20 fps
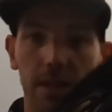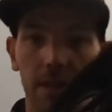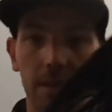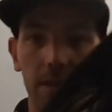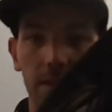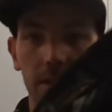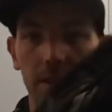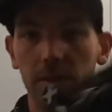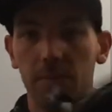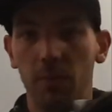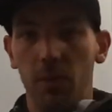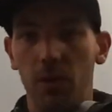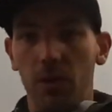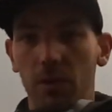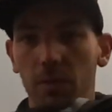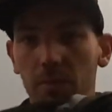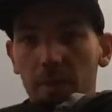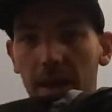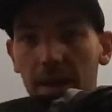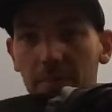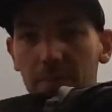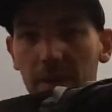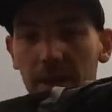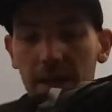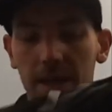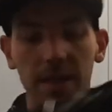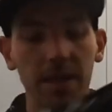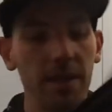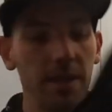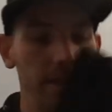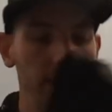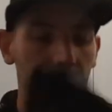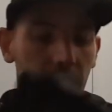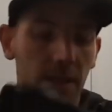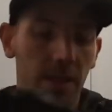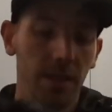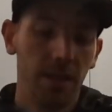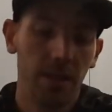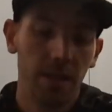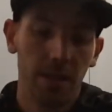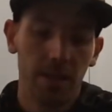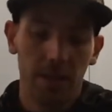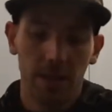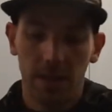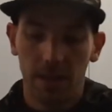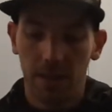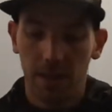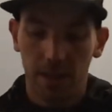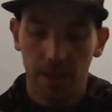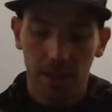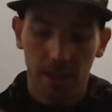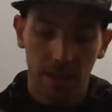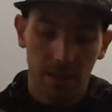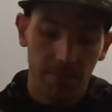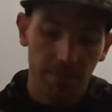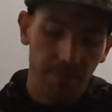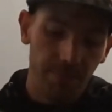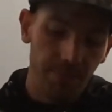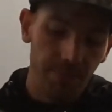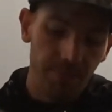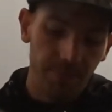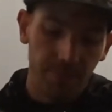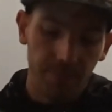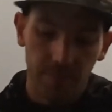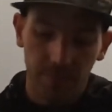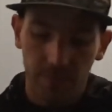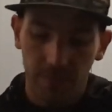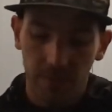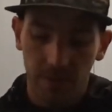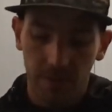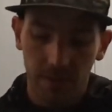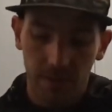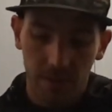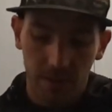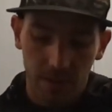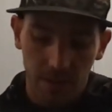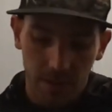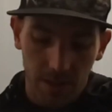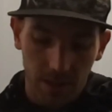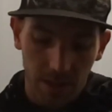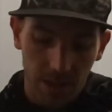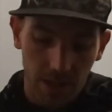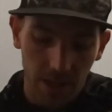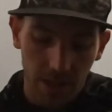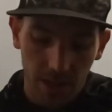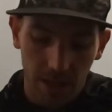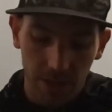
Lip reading: It's a small backpack, um, and